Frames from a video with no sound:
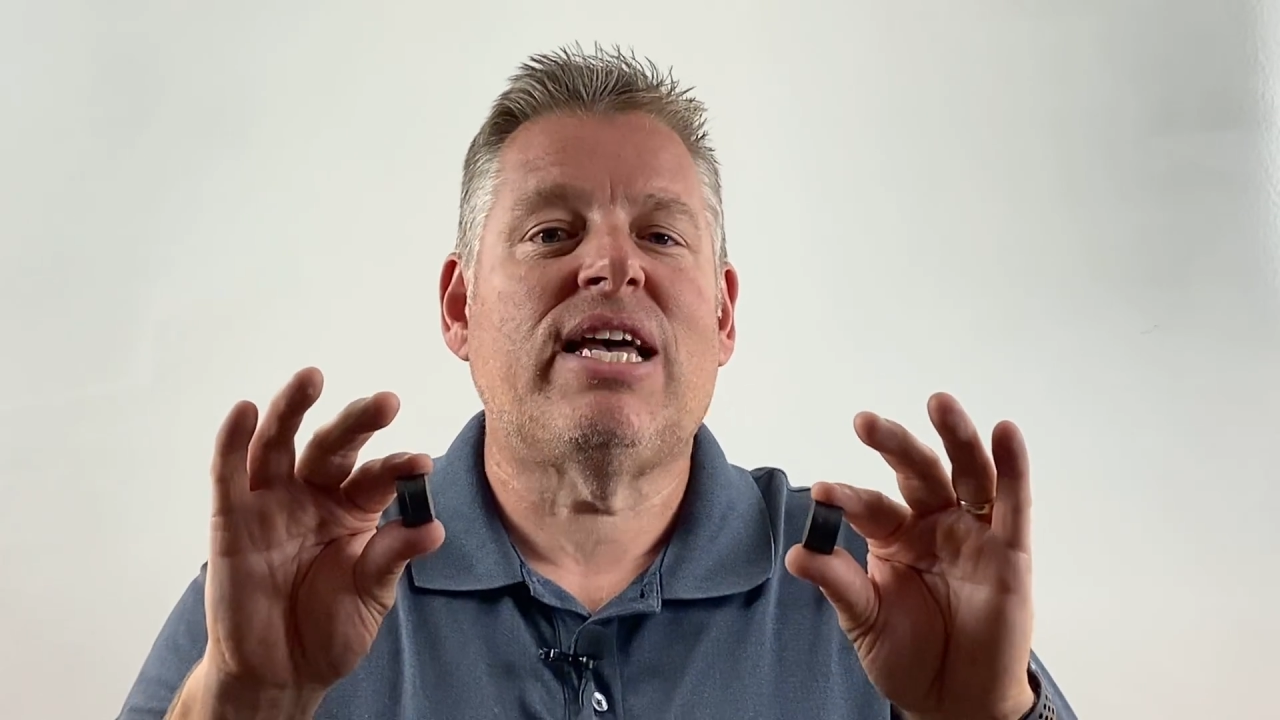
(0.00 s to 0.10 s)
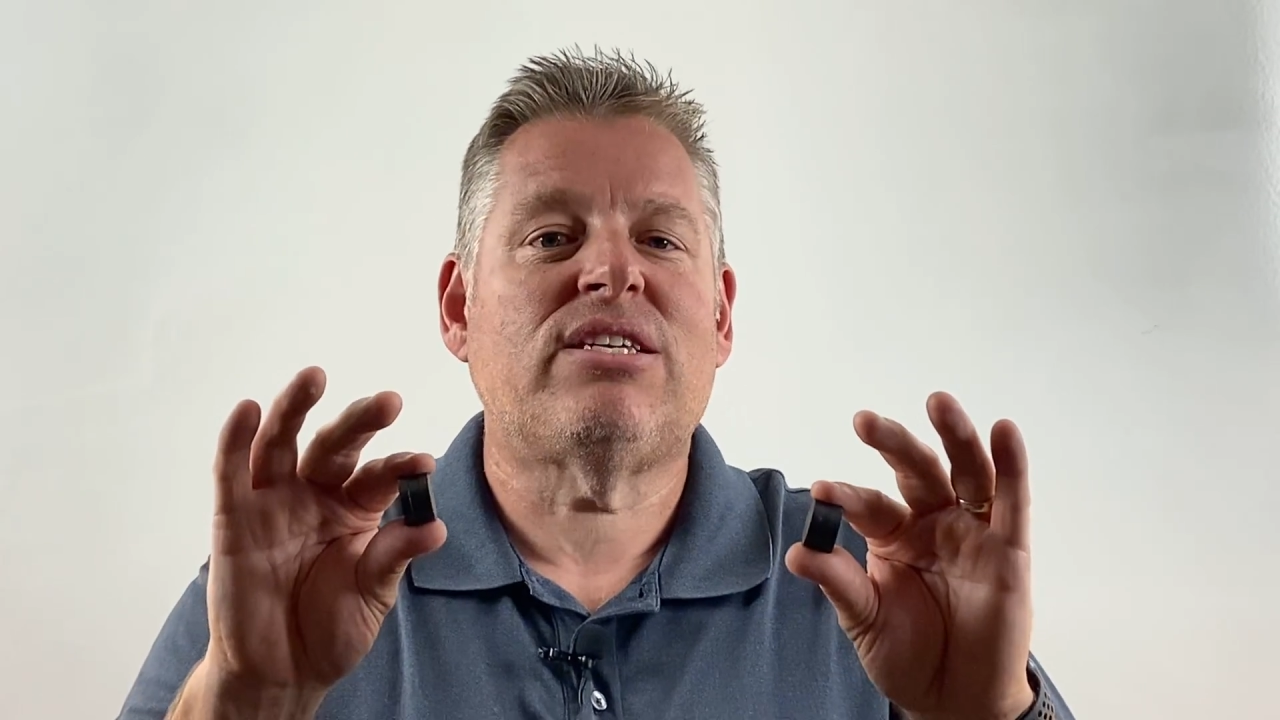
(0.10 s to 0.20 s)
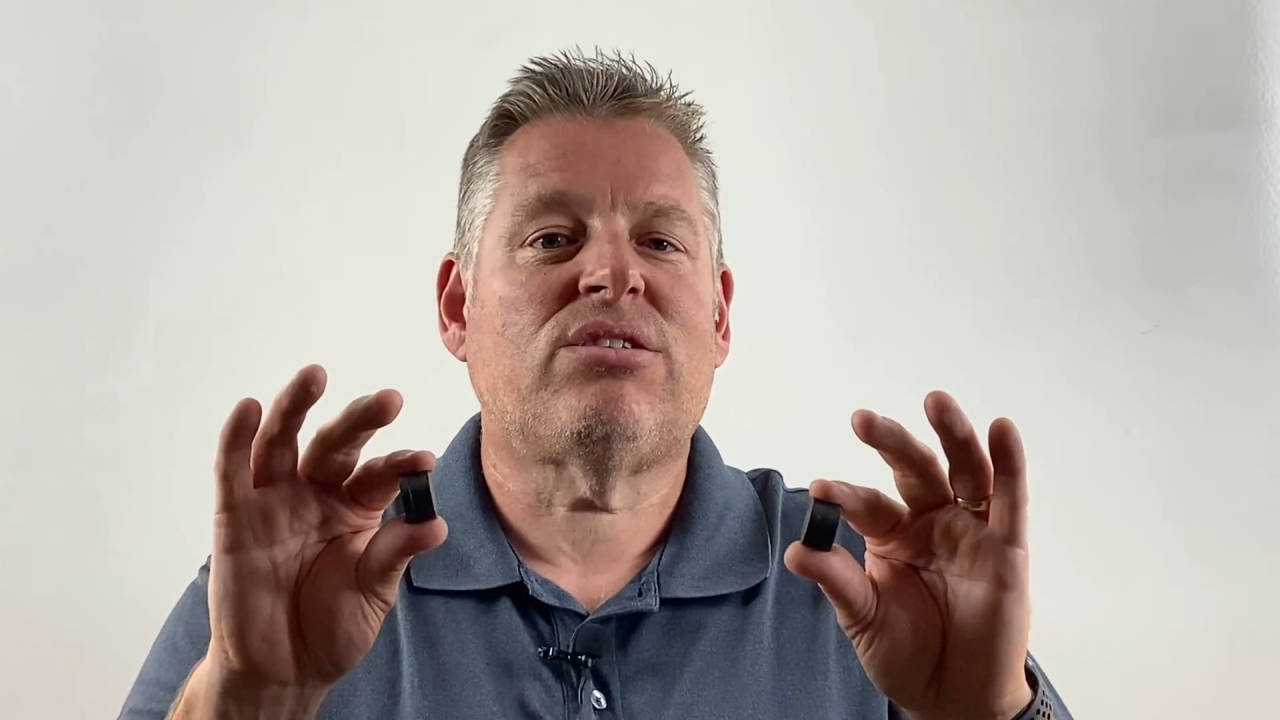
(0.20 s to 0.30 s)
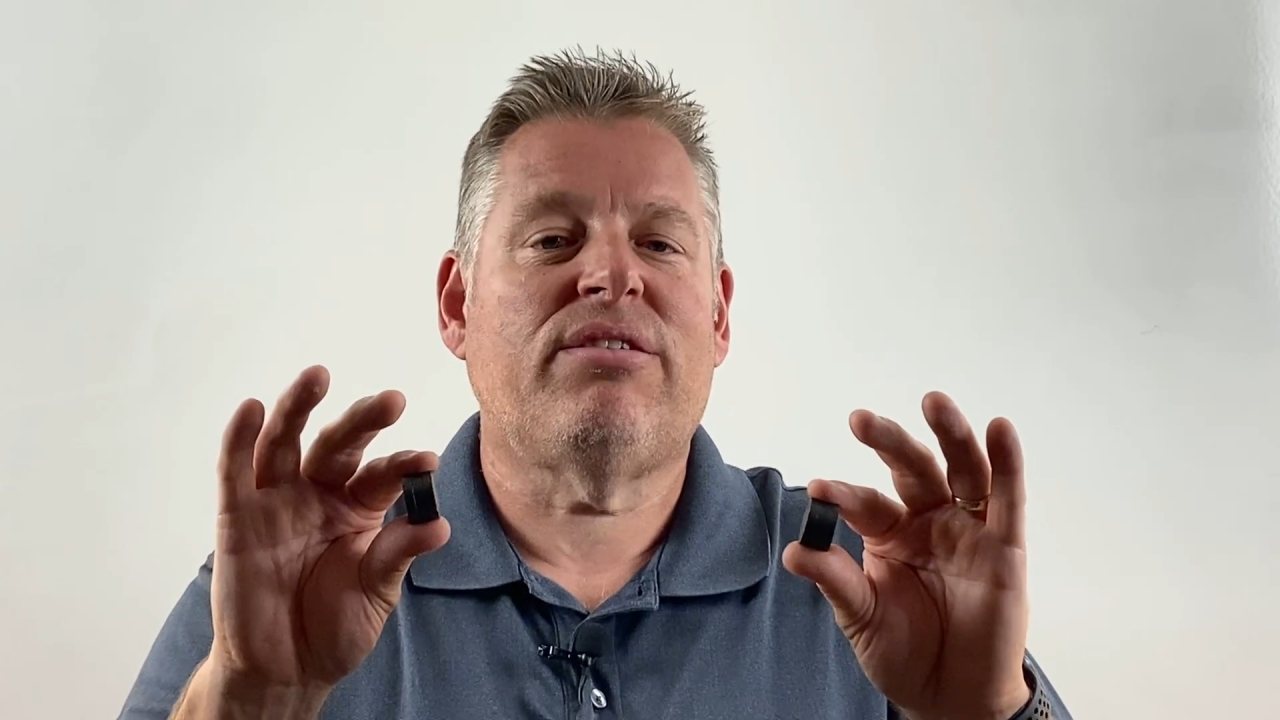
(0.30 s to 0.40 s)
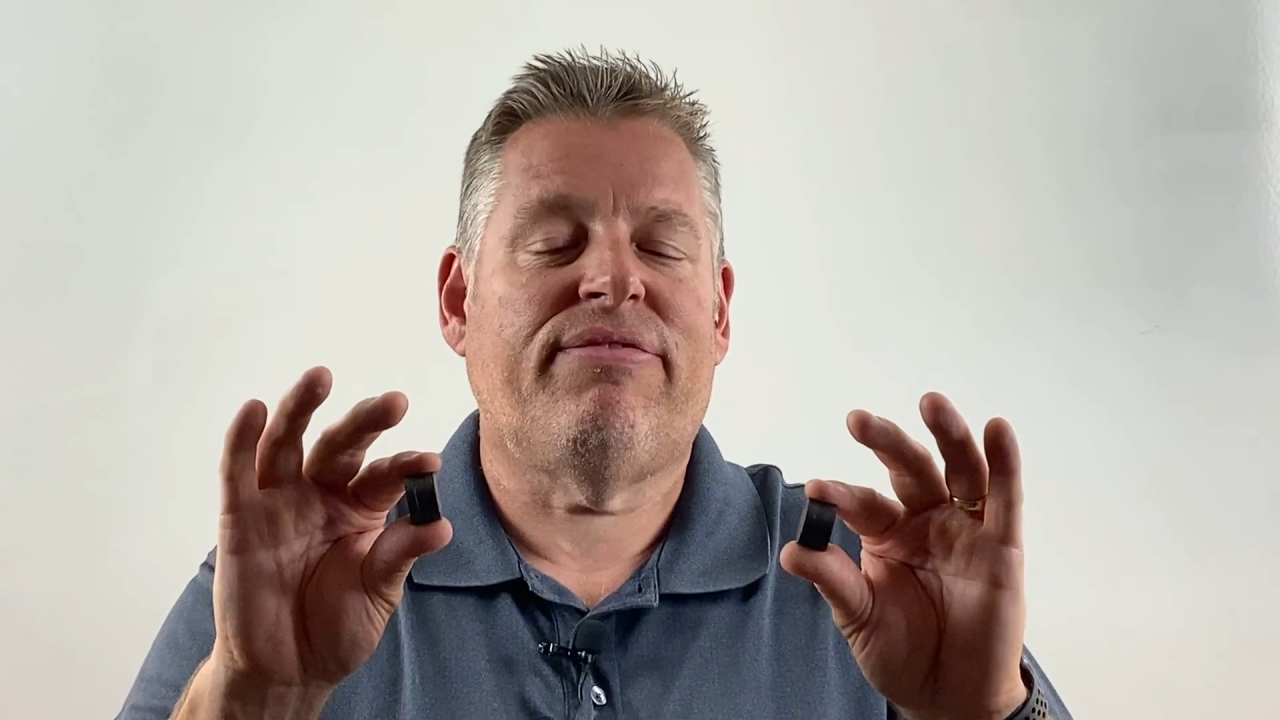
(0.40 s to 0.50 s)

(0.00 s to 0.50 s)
us to